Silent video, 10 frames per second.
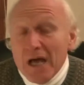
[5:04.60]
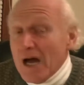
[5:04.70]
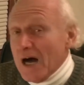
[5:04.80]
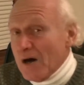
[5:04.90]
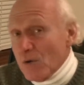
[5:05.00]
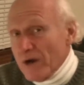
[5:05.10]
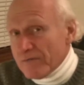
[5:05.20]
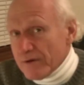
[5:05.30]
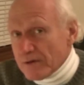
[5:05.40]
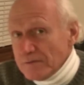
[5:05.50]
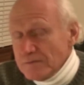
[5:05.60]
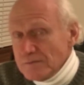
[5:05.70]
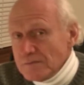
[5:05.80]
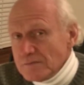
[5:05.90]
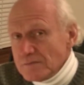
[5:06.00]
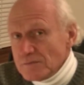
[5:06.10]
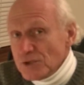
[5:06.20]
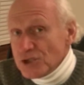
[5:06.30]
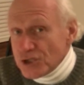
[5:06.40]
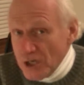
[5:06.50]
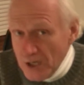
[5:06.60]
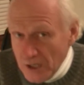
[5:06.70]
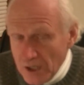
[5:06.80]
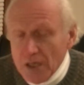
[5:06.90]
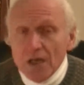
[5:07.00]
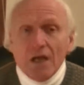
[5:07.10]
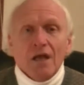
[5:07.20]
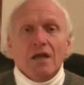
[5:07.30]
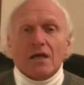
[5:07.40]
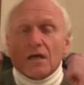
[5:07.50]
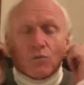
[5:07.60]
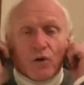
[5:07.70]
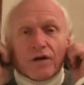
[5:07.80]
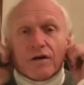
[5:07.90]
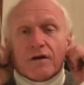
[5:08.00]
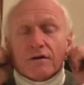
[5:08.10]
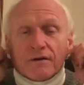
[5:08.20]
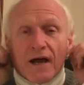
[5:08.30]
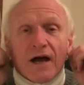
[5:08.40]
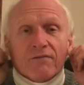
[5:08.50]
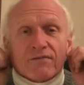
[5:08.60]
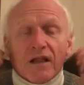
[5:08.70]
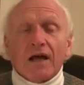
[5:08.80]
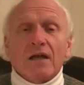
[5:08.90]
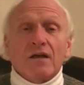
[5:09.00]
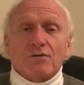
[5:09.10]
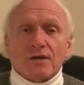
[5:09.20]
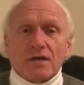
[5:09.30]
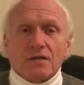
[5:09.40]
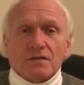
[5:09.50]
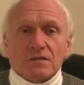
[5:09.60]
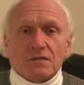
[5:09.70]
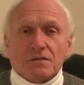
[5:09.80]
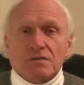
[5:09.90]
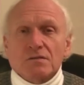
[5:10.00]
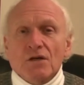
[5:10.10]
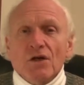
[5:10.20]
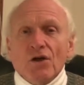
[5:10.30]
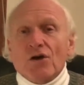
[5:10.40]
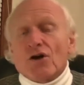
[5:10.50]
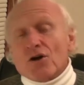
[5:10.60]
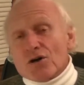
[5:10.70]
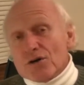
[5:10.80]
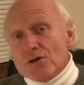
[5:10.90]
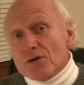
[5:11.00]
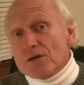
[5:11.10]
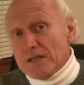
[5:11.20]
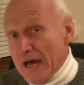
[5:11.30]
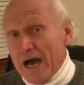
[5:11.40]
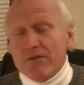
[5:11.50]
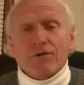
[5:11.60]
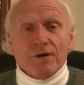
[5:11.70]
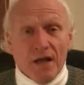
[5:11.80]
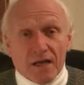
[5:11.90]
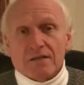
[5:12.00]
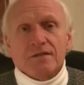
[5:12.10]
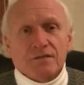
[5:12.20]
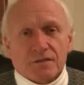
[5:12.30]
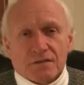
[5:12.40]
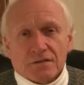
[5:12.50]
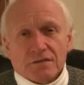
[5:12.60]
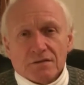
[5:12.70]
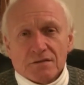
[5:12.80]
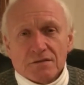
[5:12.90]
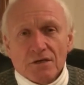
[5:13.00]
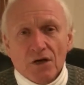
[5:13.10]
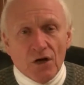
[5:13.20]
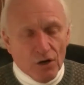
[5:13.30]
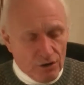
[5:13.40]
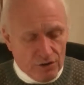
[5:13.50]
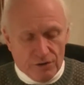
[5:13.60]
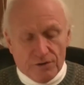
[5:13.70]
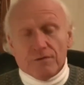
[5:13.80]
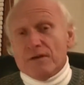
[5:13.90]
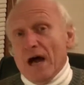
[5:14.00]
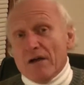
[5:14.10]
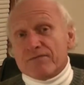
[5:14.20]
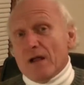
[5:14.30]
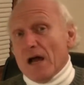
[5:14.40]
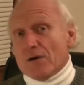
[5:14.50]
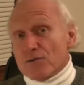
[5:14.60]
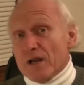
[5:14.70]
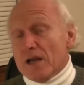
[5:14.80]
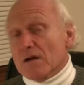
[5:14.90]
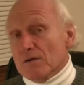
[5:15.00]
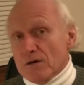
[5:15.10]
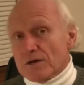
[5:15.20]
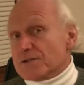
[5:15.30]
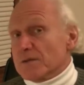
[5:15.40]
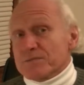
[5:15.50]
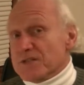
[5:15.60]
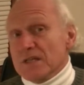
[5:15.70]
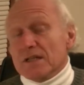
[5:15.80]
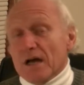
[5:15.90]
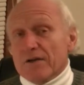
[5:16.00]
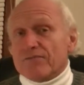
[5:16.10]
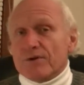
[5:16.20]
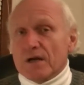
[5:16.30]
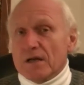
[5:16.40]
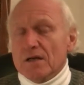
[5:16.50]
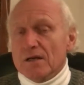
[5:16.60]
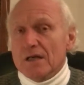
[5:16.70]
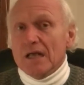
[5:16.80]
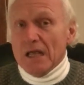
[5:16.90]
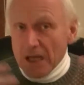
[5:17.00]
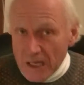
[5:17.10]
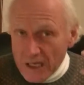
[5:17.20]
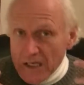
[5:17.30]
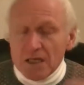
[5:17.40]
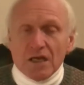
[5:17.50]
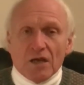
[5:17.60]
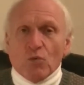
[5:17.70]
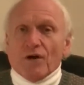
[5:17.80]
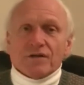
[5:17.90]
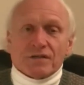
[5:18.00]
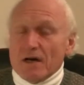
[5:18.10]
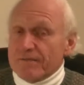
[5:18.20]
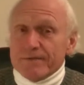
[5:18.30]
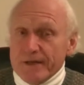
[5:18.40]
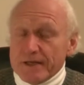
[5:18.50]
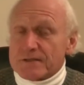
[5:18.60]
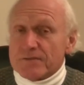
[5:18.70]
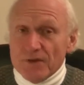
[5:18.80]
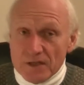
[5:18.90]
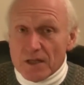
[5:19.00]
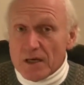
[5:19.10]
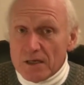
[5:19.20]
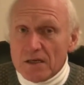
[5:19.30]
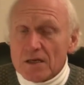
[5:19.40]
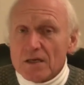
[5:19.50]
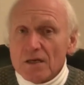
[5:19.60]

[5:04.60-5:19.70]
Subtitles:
However, she can wear her dive flag earrings, her diver necklace, her dive flag ring or some sea life ring. He can wear his cufflinks if he'd like,